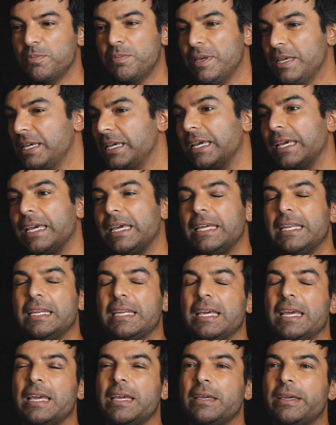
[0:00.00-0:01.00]
being
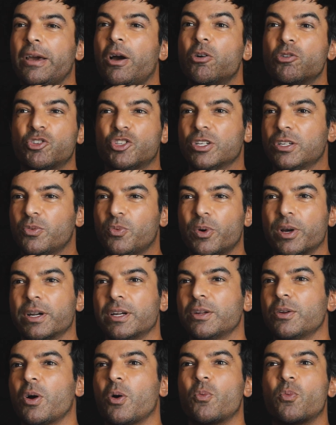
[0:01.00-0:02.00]
in a ocean. We're
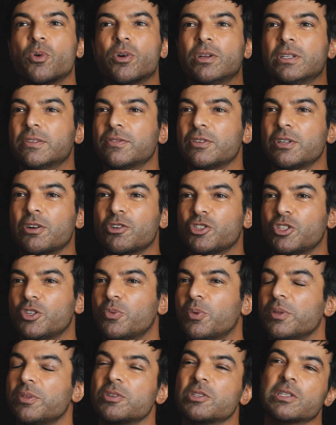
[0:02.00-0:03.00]
in a world of an ocean
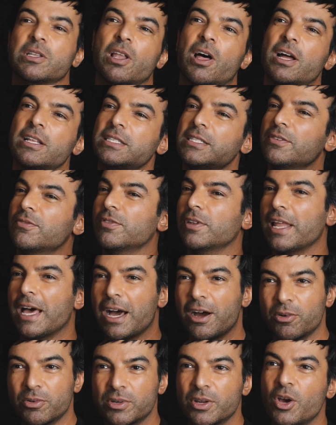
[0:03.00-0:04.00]
where there's lots of
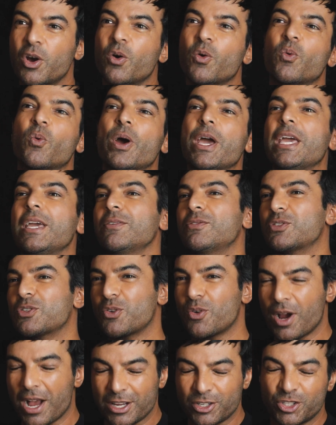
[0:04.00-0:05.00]
loud waves
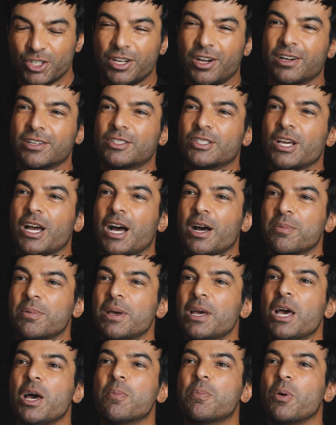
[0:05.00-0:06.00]
crashing on top.
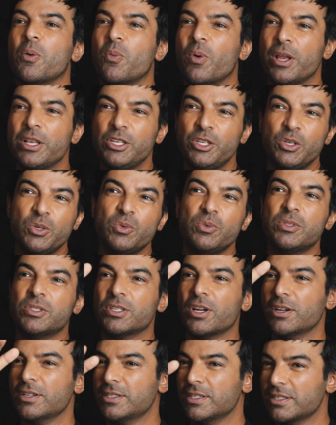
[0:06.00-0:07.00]
But when you
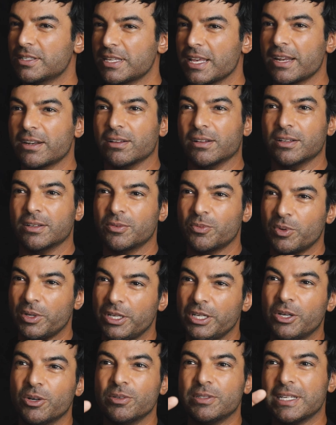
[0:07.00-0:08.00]
start to settle, when
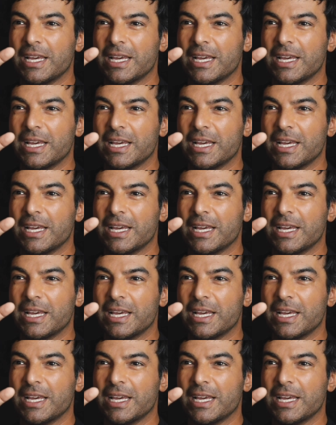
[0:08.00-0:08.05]
you go